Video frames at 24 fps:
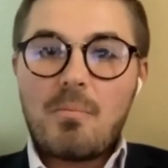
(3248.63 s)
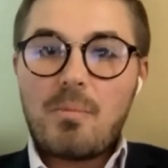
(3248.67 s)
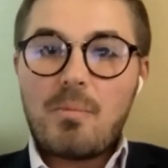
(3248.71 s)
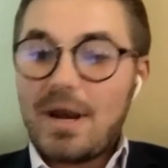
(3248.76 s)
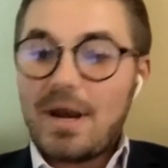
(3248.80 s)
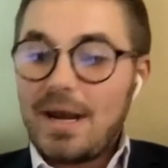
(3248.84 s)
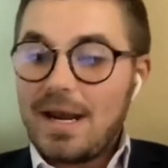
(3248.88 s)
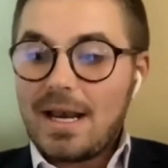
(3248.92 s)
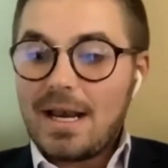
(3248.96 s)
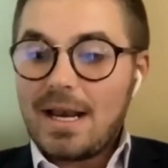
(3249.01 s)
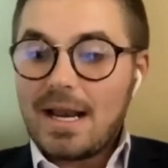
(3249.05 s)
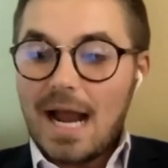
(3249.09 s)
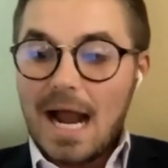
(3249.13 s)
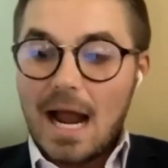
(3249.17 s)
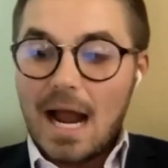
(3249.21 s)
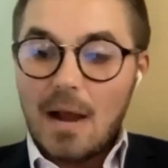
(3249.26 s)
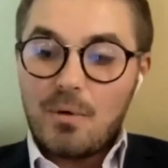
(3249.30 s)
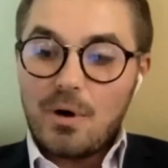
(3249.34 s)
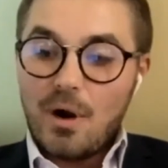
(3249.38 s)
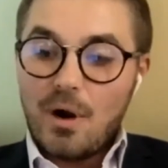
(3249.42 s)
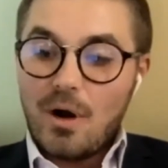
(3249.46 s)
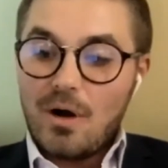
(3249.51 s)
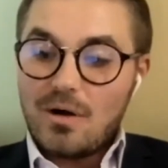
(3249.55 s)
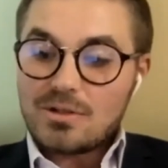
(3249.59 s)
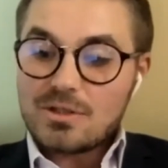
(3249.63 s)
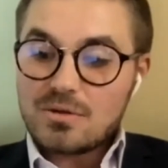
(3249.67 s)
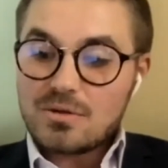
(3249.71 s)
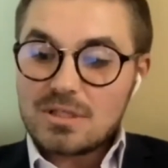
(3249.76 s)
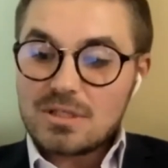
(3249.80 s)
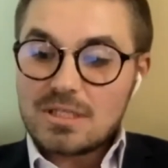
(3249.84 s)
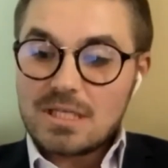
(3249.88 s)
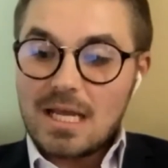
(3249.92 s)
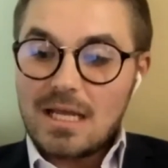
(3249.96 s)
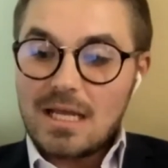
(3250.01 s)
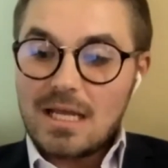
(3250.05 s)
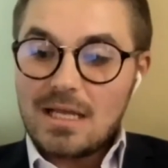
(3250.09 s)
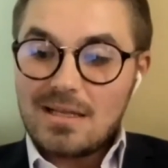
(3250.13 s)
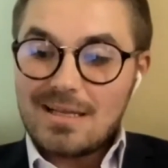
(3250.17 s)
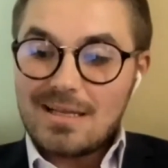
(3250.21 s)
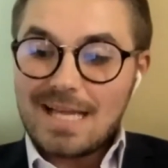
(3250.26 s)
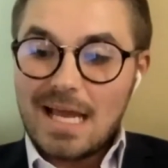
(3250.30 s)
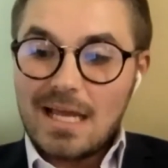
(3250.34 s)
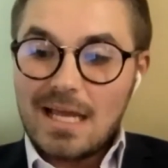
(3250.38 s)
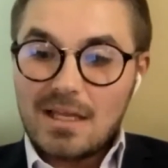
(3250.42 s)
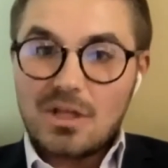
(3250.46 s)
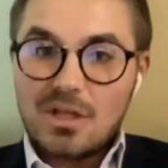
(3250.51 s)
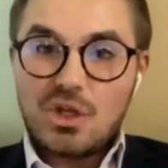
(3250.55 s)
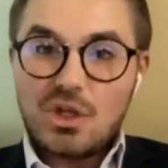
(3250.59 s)
But I would also say
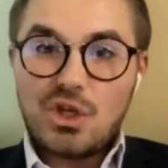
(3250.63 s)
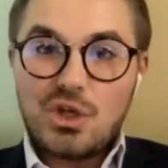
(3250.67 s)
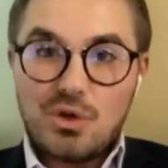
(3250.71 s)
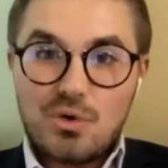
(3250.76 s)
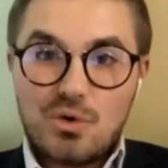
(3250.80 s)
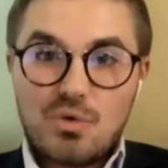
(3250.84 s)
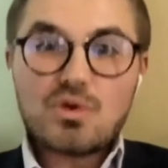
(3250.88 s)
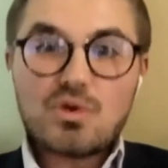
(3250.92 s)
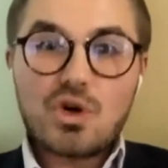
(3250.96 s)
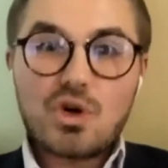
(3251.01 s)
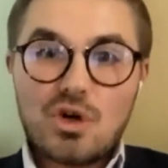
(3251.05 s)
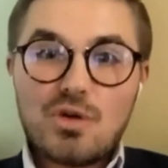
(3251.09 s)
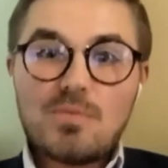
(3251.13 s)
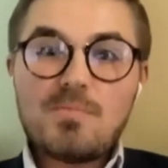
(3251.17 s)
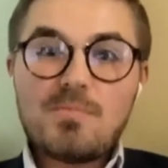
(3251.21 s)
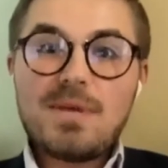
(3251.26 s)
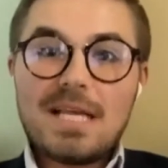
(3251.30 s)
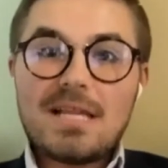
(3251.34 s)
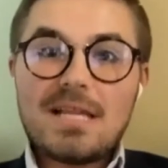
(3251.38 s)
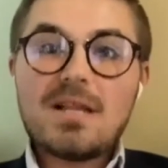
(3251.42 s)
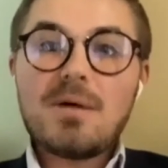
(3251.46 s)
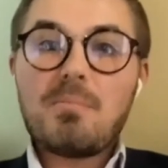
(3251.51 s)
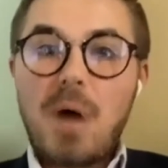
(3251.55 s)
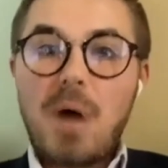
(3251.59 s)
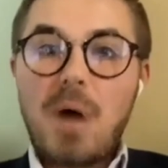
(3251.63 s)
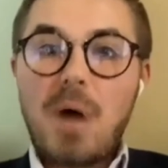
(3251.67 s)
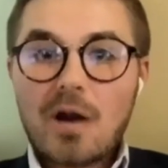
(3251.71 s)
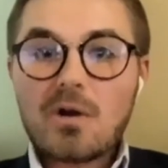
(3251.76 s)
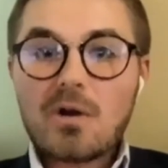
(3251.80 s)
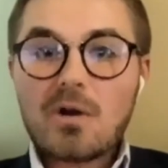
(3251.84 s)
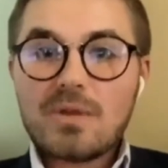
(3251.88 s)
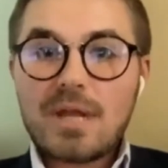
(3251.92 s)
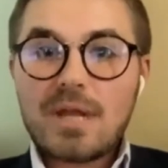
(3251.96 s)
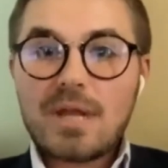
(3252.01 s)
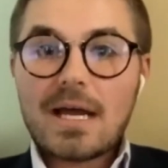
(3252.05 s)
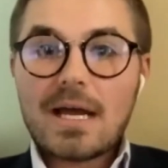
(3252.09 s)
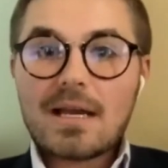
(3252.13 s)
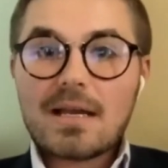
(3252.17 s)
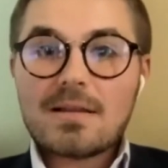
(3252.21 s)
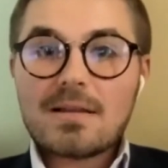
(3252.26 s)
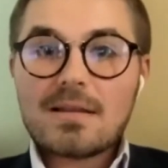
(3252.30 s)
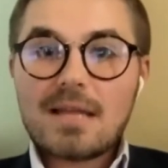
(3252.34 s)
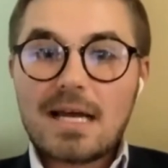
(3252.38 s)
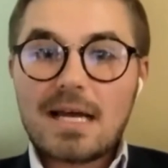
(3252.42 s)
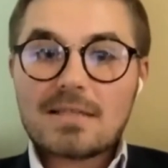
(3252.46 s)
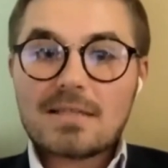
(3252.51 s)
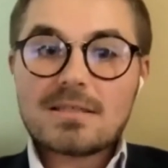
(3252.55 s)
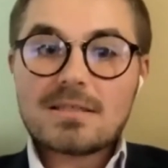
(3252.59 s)
that you could be the bottleneck
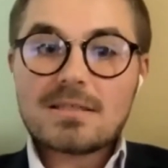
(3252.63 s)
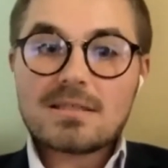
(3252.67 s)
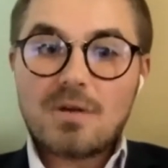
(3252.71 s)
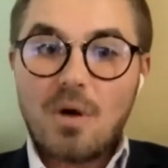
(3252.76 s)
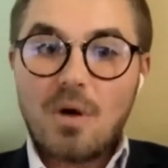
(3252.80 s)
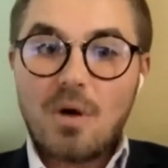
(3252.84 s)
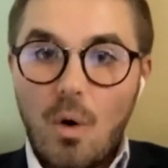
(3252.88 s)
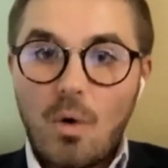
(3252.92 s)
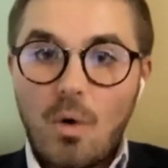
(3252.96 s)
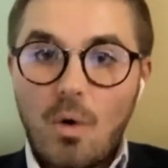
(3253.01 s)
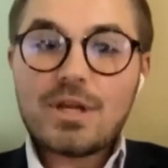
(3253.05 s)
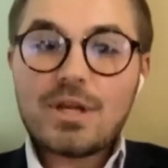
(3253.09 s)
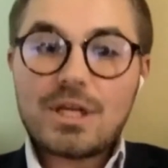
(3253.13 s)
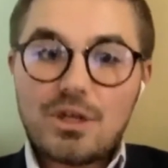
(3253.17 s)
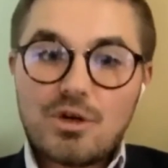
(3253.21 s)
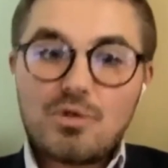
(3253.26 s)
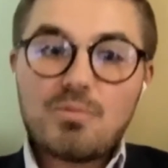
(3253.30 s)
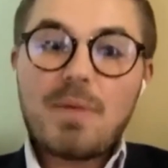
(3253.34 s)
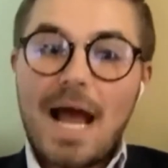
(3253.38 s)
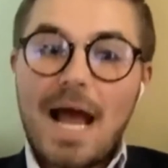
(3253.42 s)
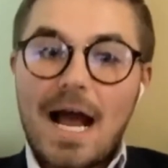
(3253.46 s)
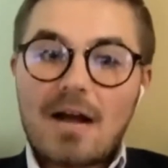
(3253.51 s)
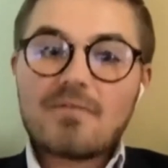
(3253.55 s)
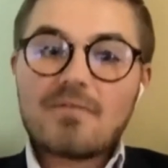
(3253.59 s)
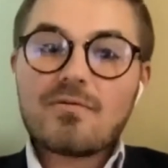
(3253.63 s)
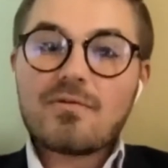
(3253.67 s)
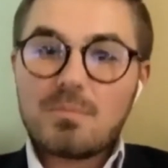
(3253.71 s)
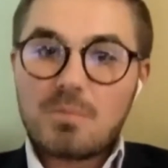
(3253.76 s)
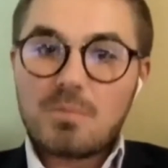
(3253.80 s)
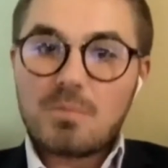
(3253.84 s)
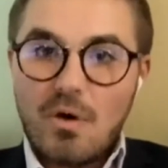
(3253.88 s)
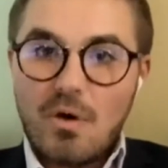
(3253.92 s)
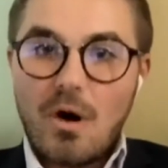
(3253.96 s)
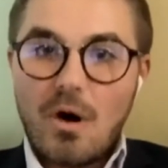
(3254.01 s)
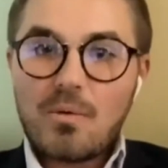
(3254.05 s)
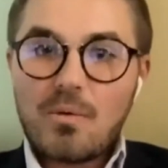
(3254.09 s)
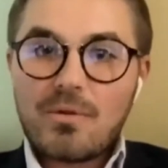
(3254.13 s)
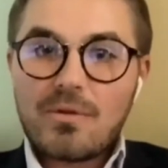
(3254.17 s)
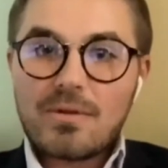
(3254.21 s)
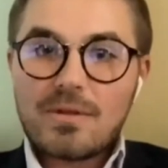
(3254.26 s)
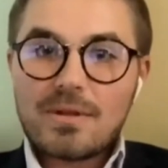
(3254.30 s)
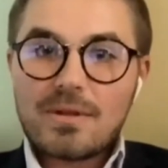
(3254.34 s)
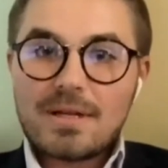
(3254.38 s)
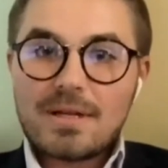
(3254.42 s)
that's holding you back from growth,